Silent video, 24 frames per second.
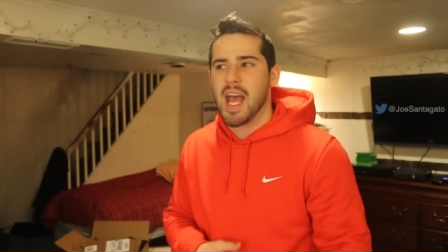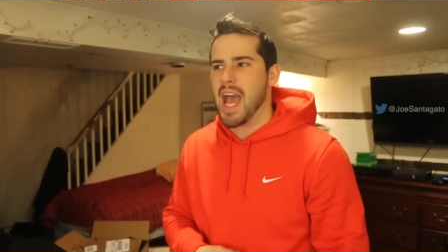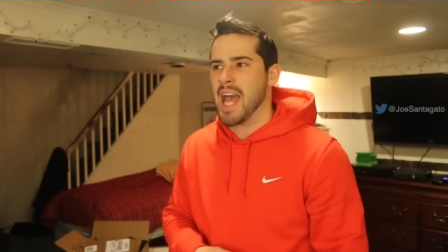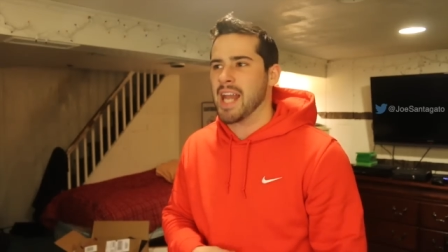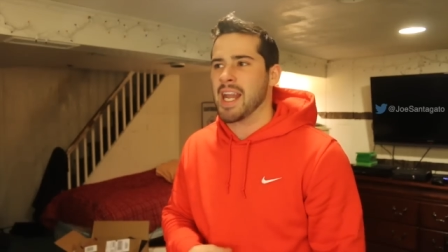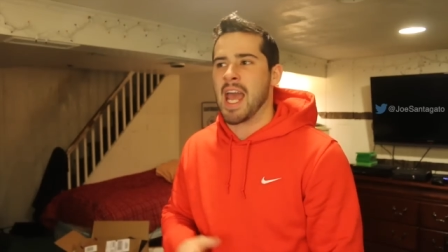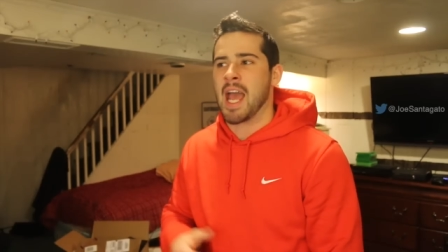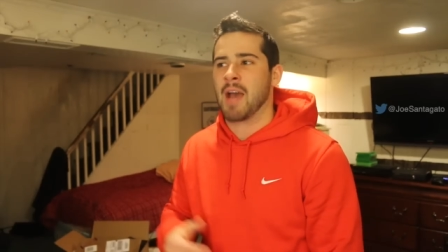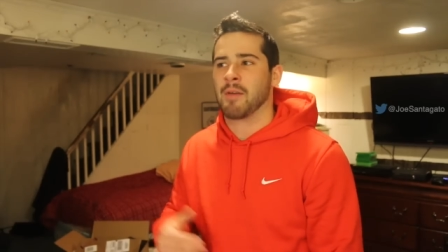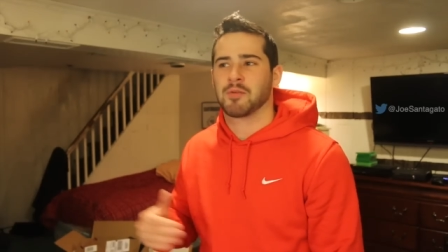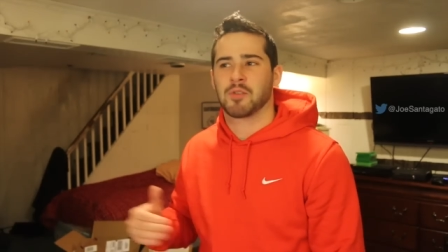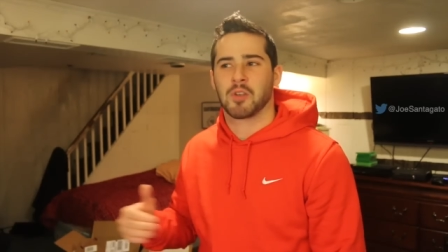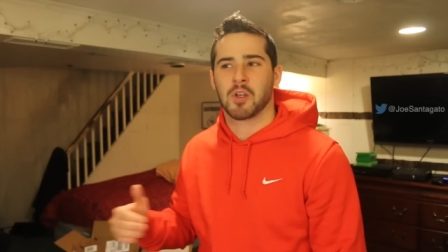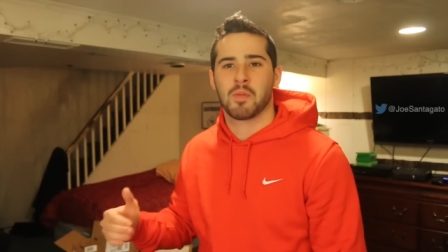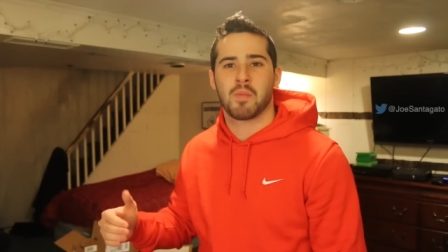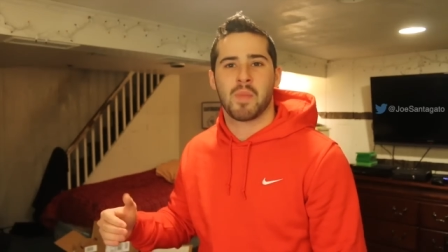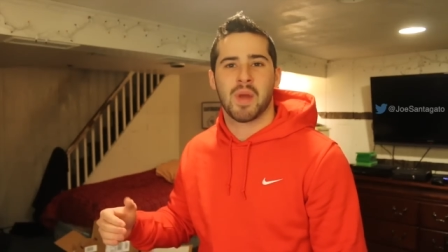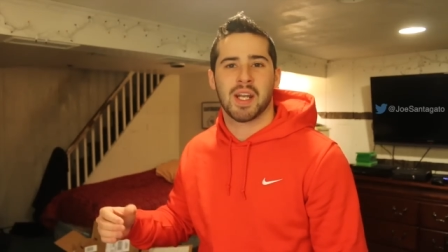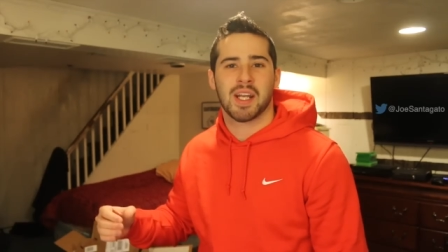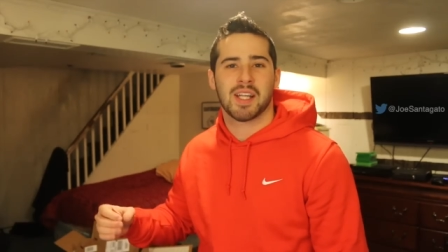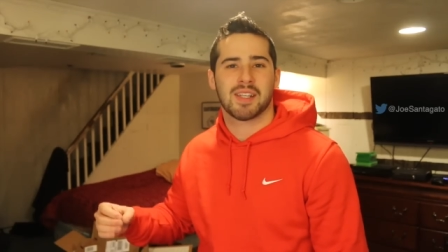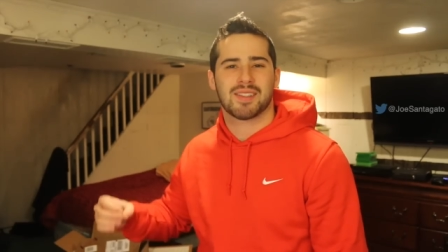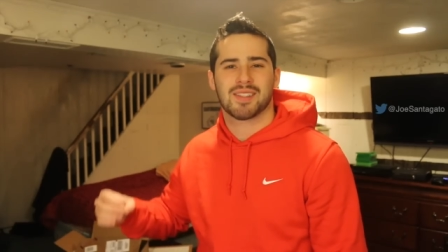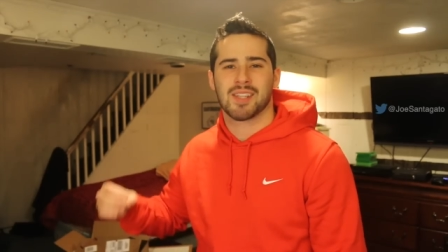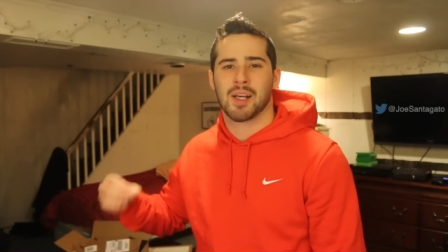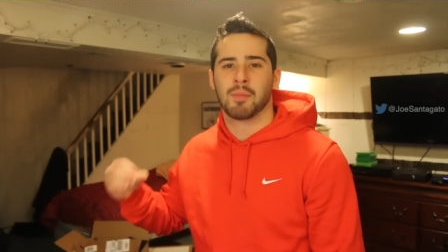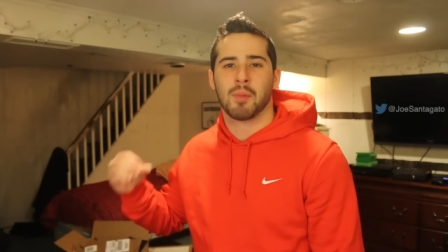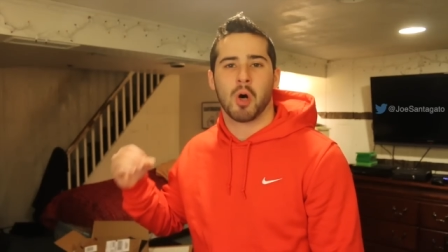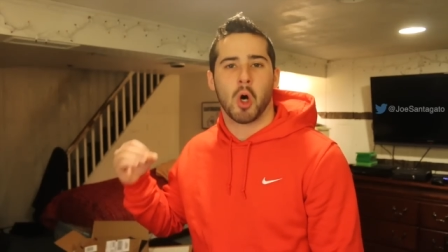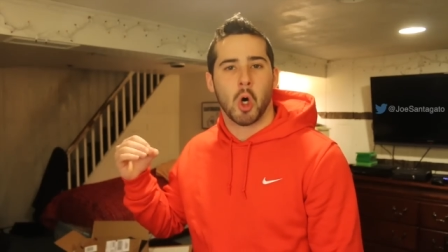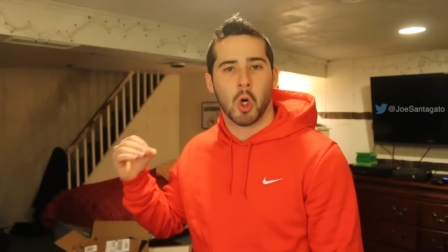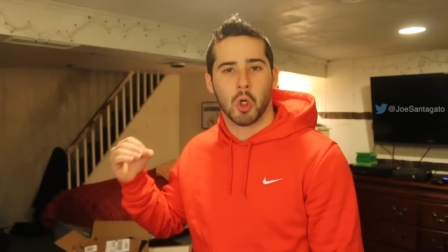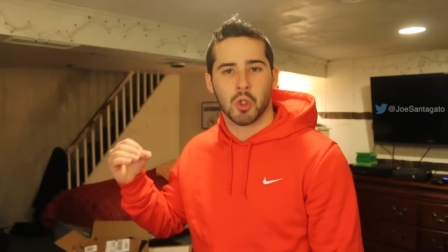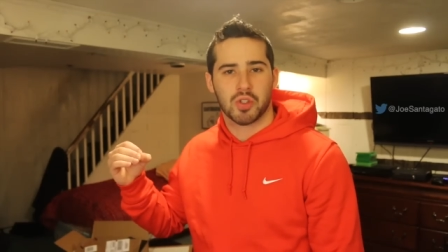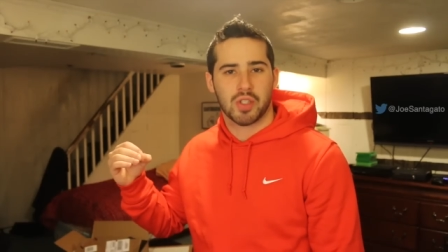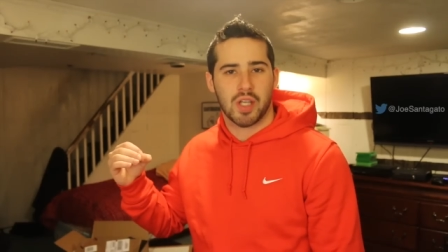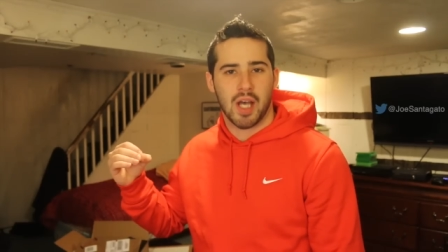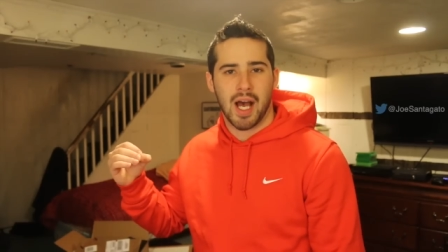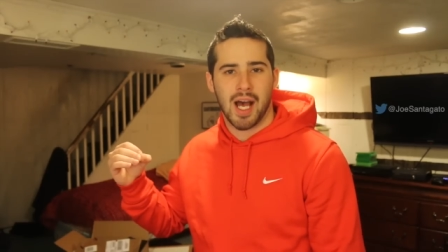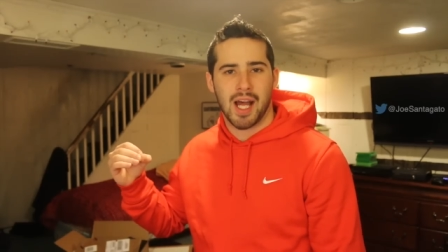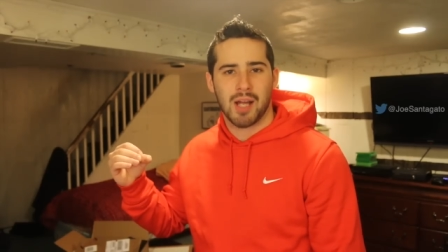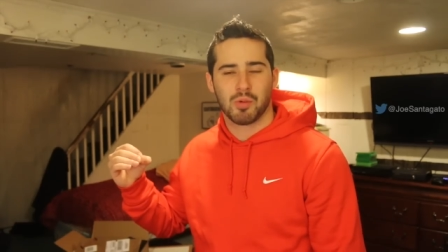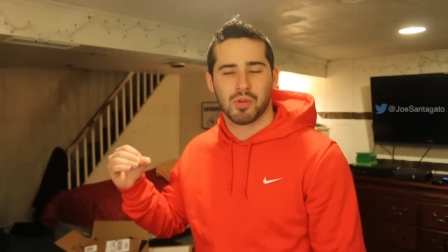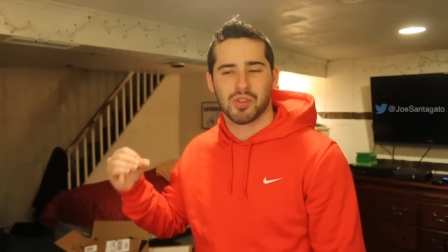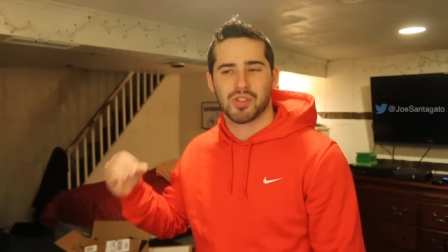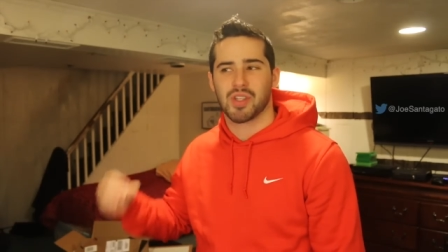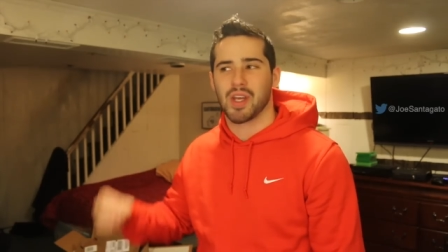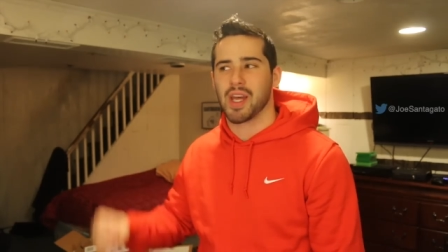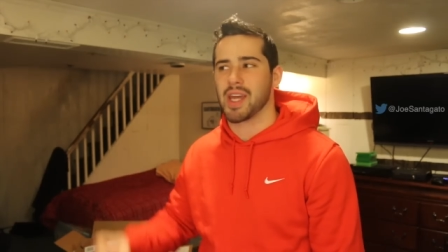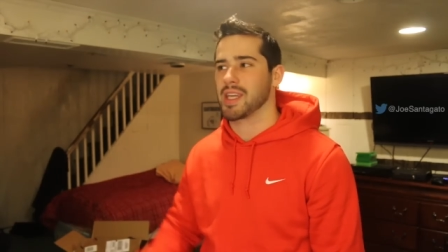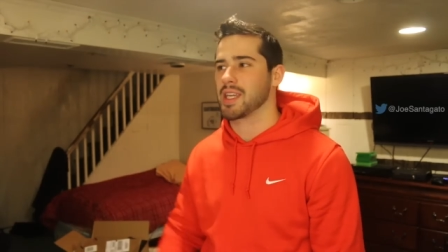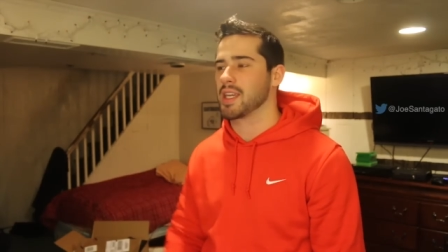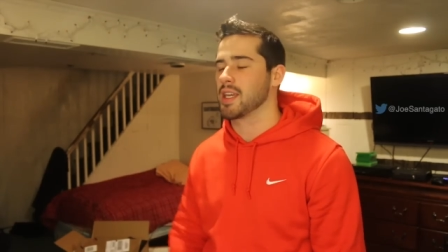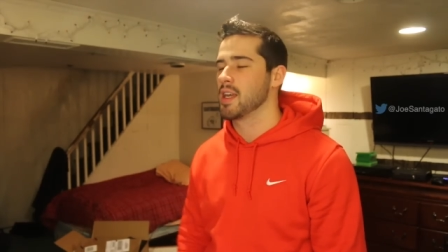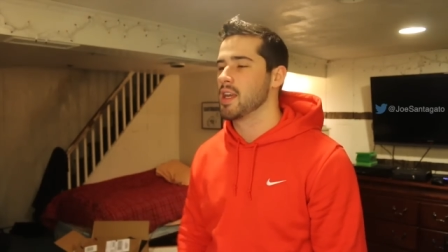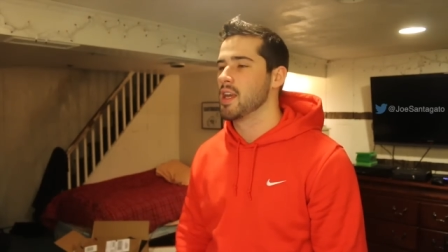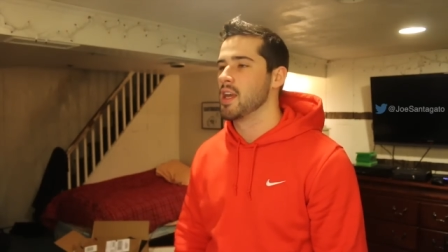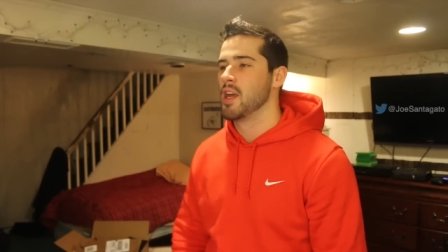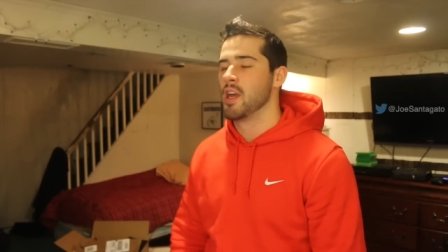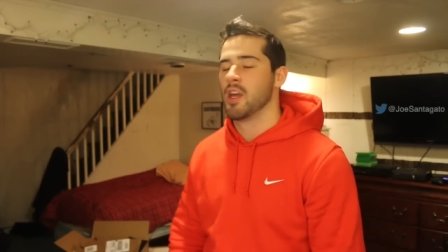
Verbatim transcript: and after a minute some old guy was like